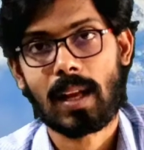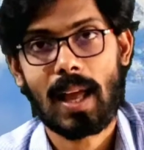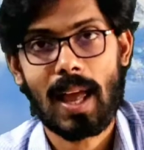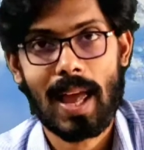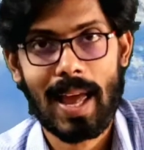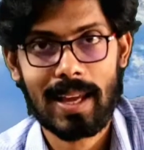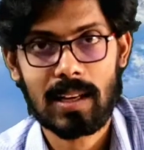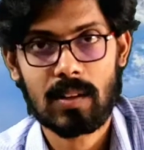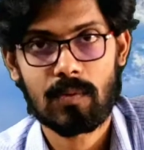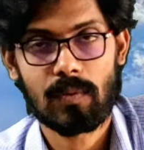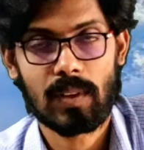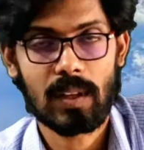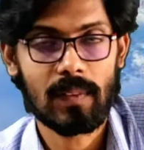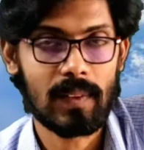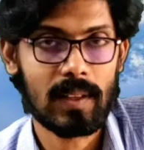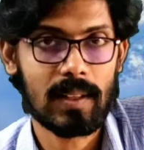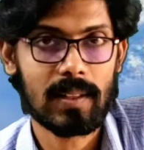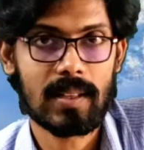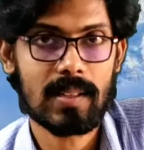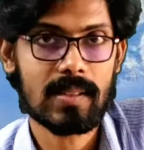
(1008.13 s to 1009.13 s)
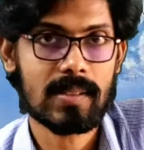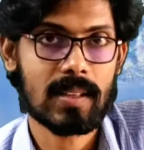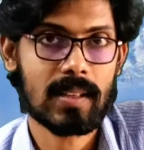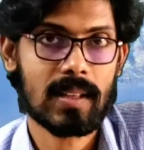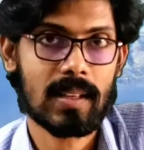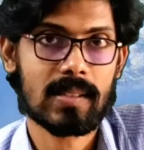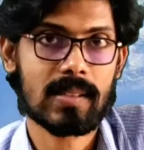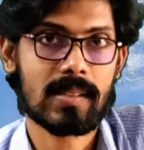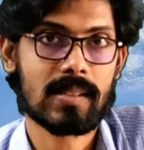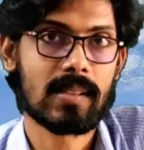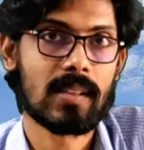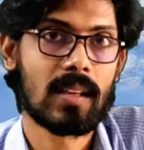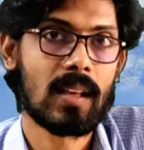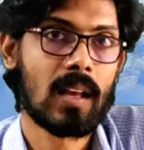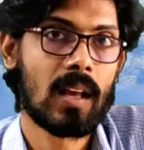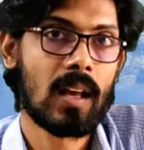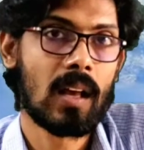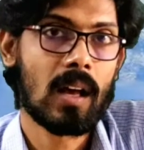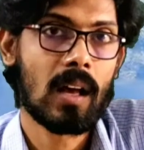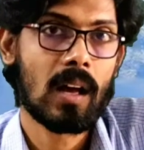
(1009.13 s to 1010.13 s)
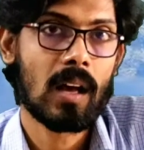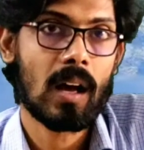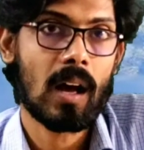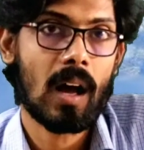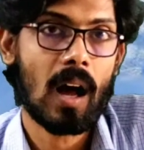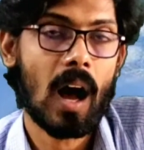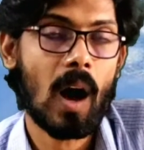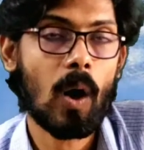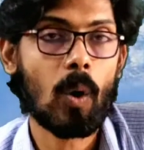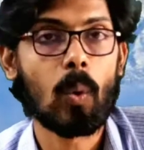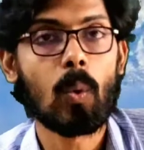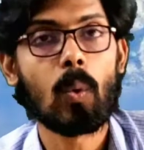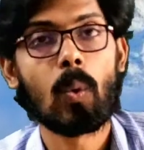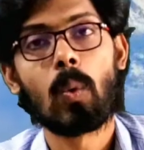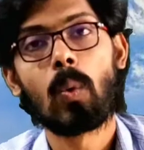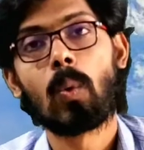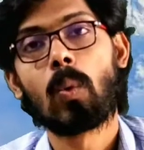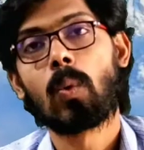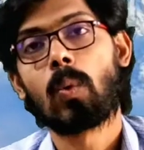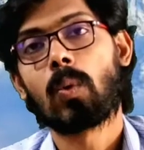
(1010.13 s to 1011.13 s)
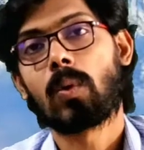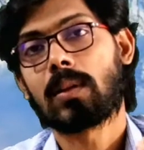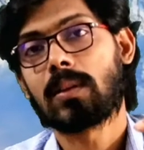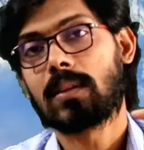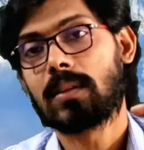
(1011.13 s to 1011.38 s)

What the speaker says: and we will discuss how